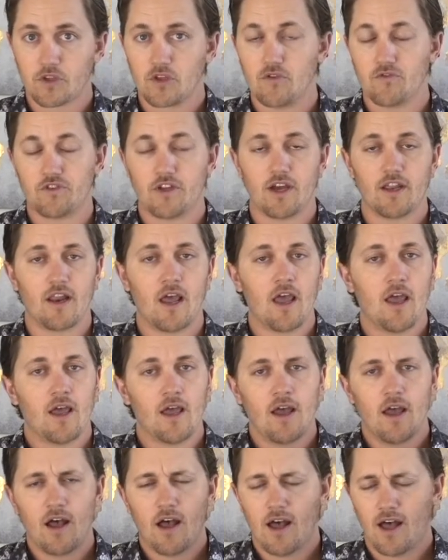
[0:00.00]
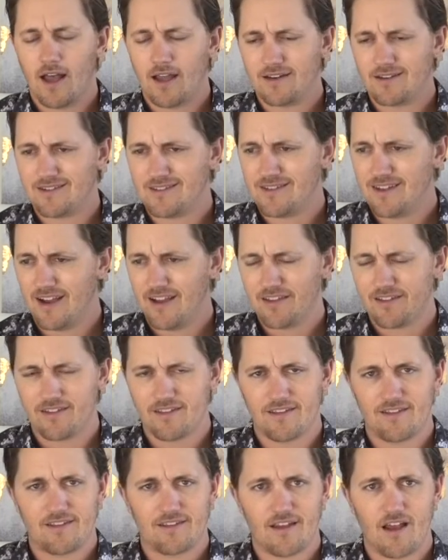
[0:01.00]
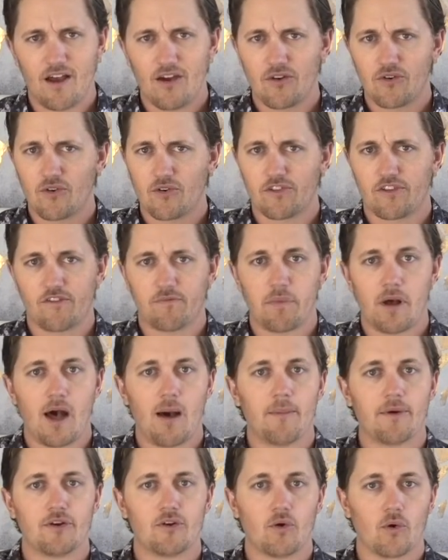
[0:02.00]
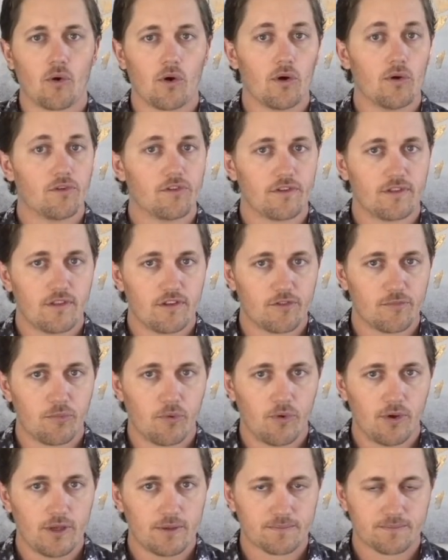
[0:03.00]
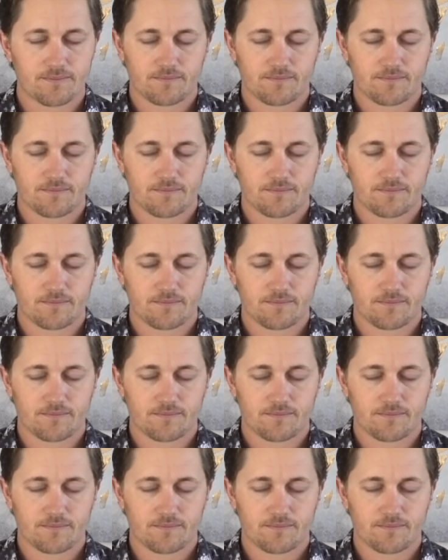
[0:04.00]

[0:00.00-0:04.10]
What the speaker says: You've done dozens, hundreds of Pomodoros at this point,